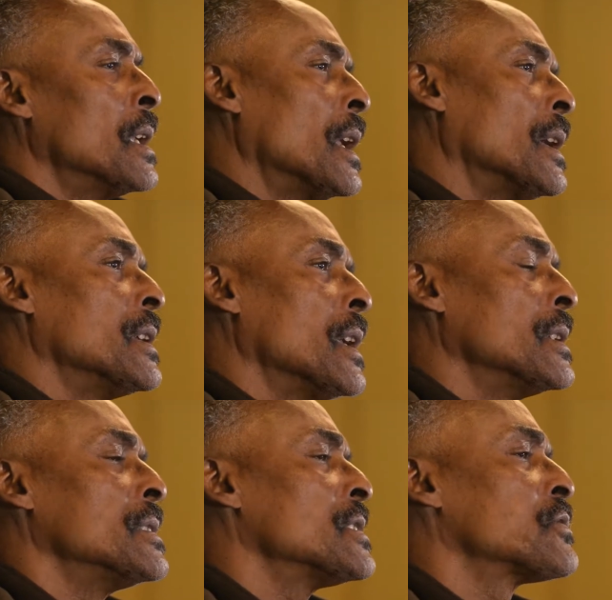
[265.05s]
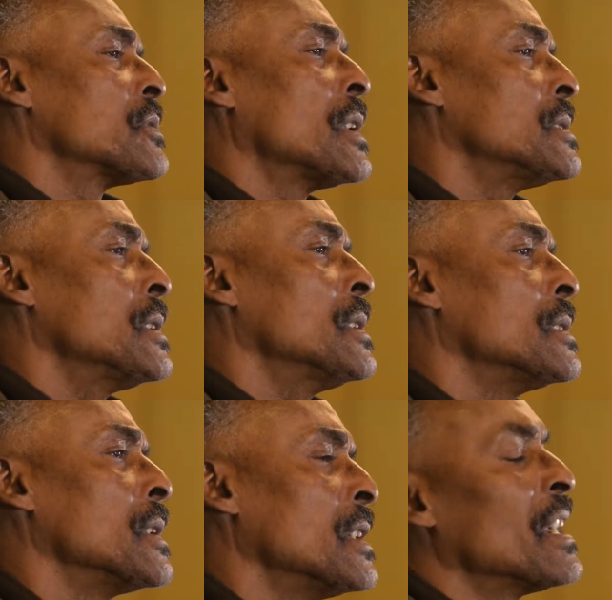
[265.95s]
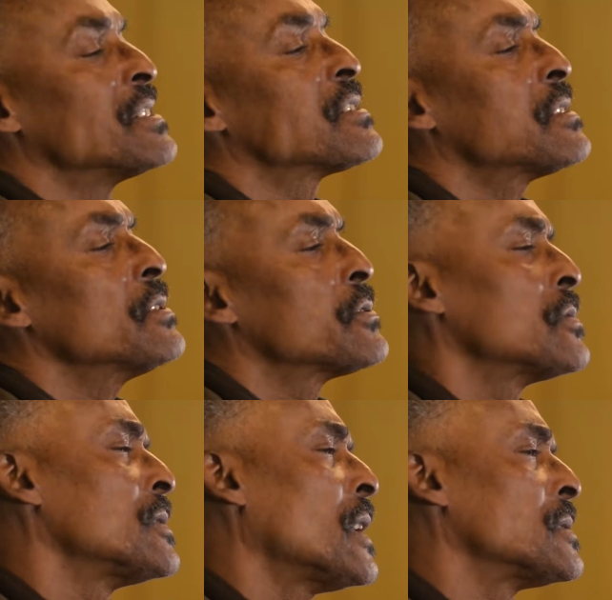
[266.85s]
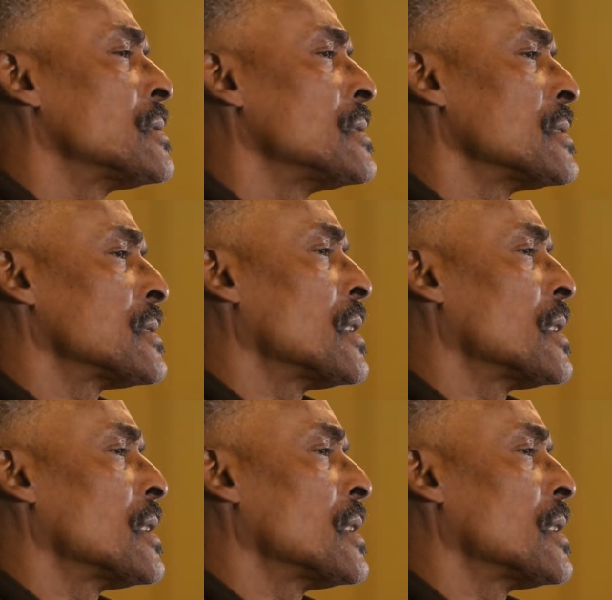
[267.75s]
And that's what I did. And I still do that to this